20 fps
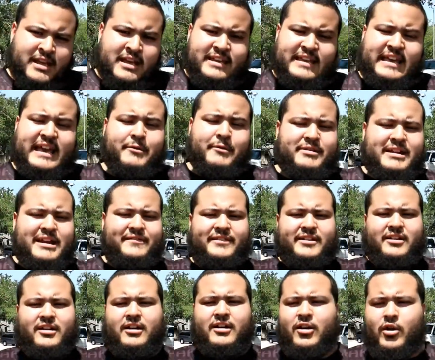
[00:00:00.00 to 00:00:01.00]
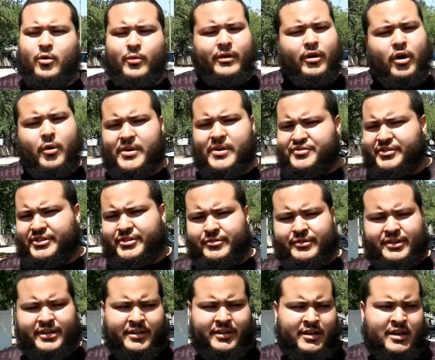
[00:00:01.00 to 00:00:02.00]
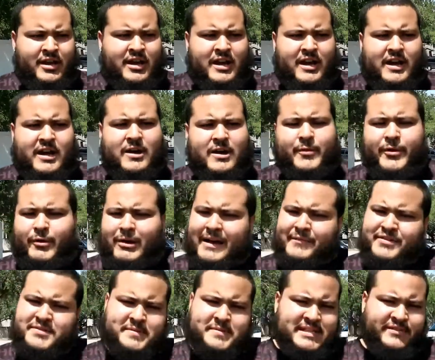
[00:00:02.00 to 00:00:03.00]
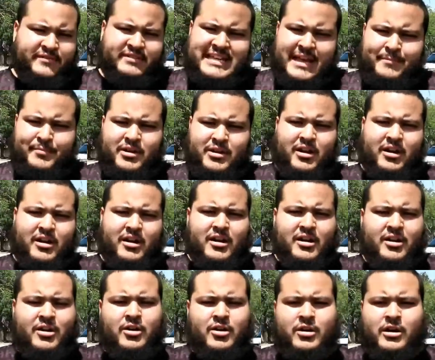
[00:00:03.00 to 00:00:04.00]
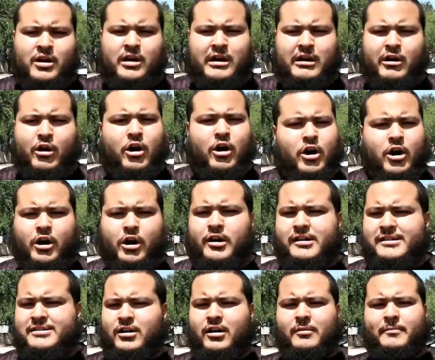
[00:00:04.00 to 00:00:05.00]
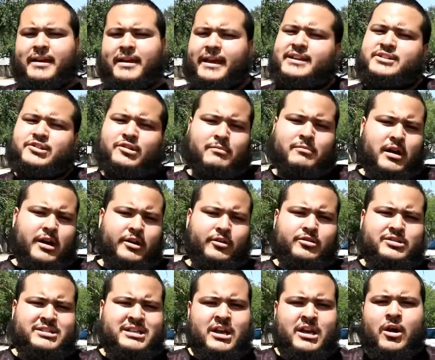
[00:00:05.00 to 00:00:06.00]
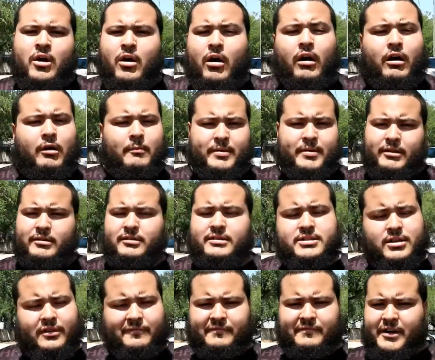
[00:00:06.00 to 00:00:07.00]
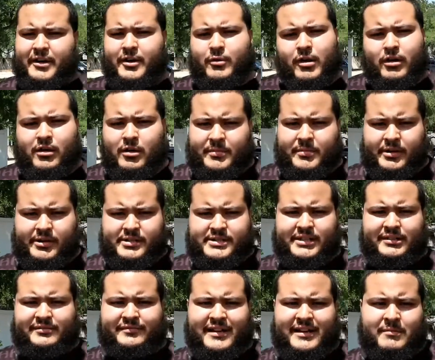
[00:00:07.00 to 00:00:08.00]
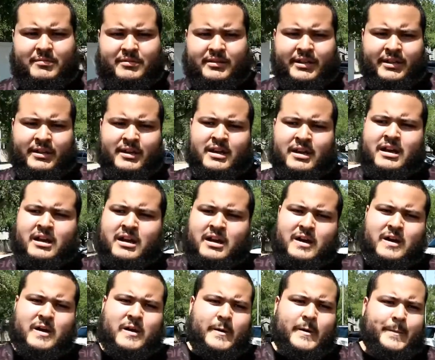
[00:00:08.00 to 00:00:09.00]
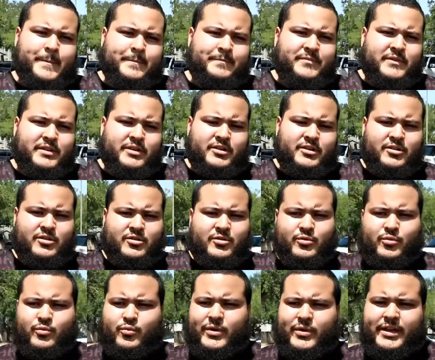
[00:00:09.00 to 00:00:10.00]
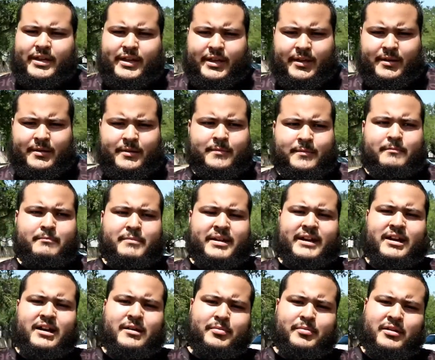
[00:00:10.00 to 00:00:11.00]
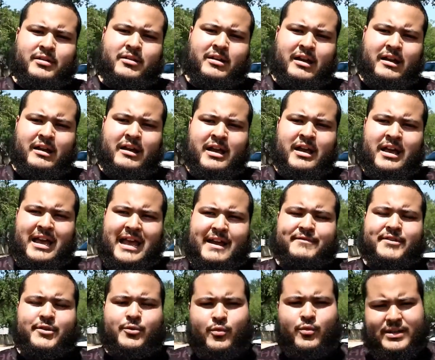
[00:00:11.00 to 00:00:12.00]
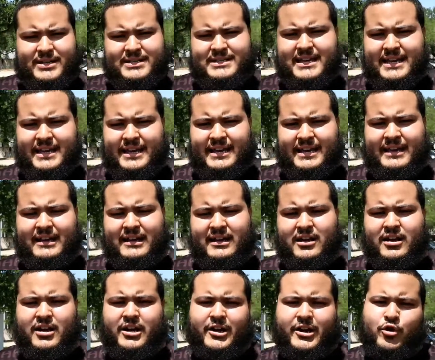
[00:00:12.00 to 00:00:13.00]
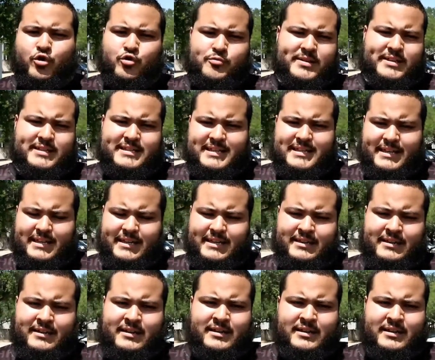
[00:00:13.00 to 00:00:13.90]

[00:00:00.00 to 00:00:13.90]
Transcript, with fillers: Yeah, we definitely are. We're always recruiting. We don't have a specific type of car. All cars, all makes, all models, all builds are very welcome here at Secret Family. You know, we meet up every Wednesday on OBT.